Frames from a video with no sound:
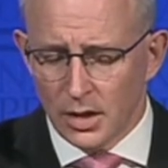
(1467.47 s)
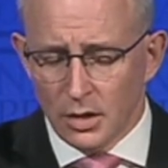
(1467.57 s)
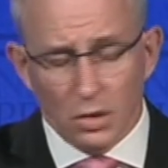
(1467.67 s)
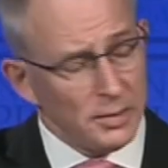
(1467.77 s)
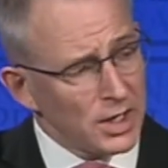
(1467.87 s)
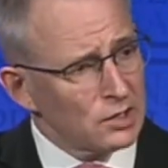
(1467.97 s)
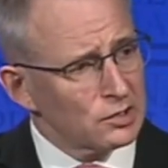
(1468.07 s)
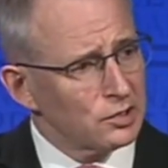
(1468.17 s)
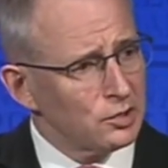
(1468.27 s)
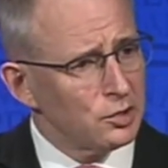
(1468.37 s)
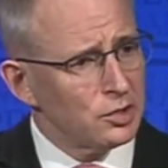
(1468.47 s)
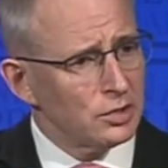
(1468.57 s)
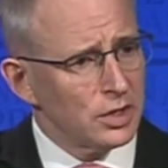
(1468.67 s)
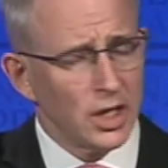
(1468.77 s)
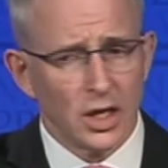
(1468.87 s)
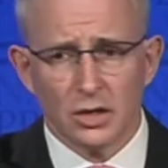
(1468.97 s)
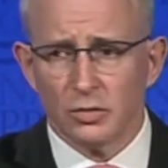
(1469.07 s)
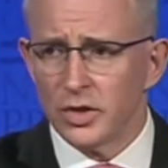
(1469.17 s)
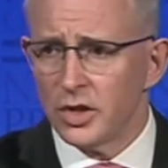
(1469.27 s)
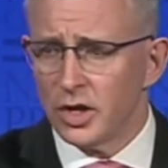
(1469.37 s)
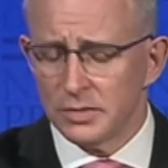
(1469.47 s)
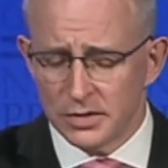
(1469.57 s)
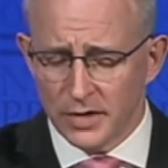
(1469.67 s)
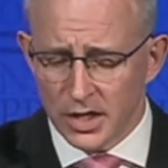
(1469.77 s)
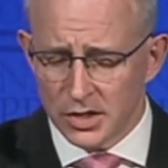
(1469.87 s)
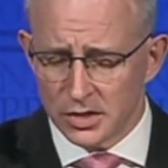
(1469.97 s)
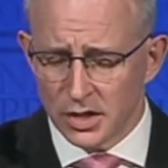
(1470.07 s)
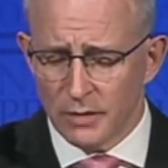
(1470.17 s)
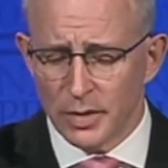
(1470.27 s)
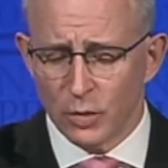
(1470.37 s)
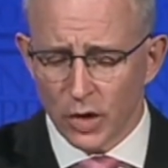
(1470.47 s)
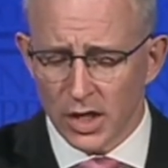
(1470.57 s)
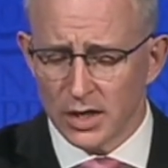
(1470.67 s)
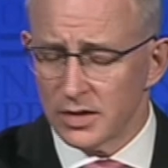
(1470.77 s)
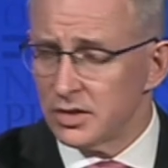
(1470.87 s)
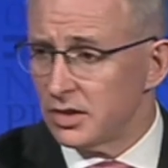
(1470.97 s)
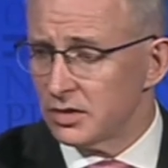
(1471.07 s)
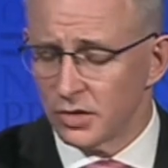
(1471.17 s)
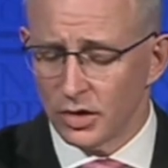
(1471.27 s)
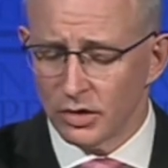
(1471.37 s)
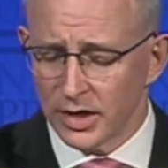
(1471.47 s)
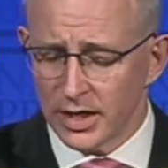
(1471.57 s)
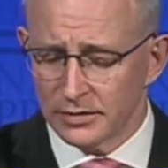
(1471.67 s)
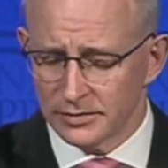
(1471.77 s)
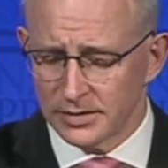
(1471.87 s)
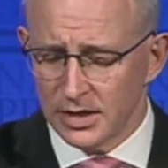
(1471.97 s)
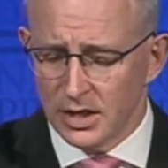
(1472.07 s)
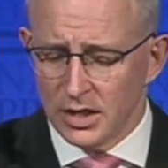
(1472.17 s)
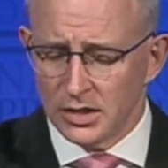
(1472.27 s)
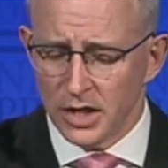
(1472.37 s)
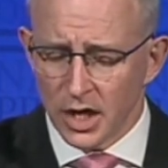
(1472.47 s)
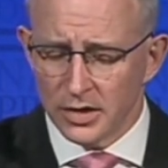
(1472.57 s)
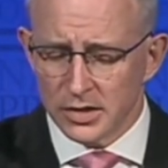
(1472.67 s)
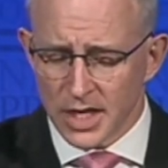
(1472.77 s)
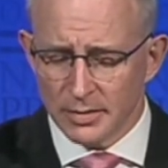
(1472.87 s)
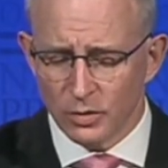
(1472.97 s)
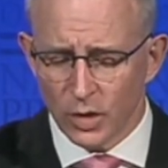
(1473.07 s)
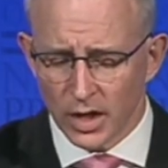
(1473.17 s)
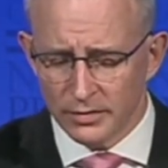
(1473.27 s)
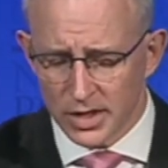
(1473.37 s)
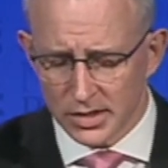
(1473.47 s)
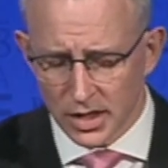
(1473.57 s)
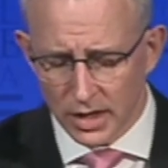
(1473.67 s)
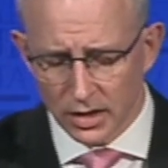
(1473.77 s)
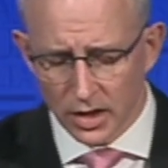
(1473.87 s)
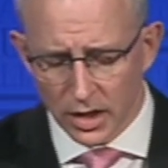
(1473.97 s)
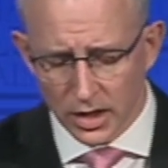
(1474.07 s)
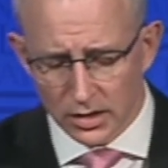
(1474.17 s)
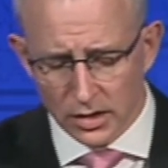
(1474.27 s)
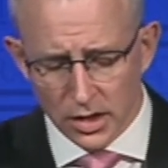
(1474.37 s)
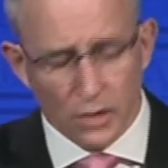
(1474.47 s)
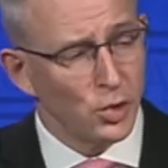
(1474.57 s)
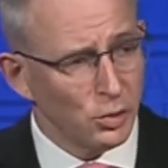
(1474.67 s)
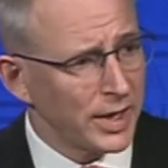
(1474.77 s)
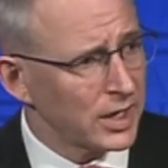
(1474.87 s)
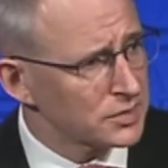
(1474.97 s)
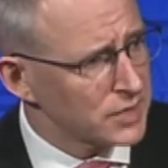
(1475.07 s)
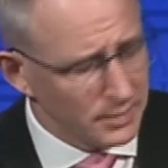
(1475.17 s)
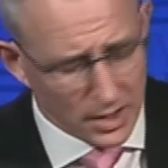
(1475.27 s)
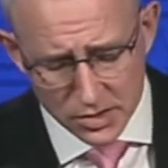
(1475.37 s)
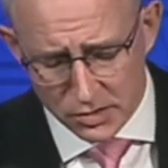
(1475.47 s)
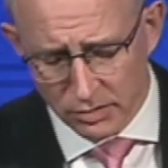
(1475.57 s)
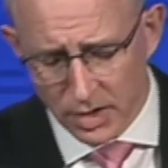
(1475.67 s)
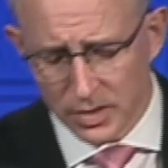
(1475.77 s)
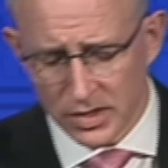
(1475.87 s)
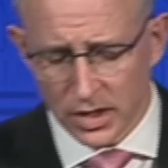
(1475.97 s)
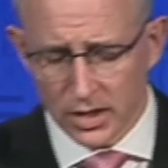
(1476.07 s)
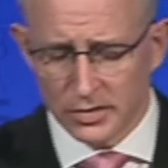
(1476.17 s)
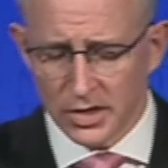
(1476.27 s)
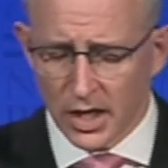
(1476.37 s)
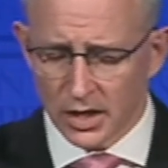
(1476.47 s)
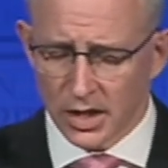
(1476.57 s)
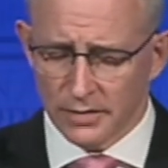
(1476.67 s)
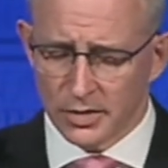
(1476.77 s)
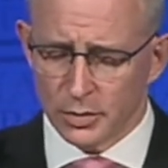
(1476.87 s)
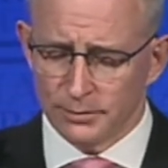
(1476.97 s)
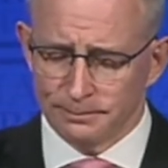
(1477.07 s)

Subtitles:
Well, let me conclude then with the observation that I've been working in this industry long enough to know that some of what I've just outlined will make some industry representatives uncomfortable.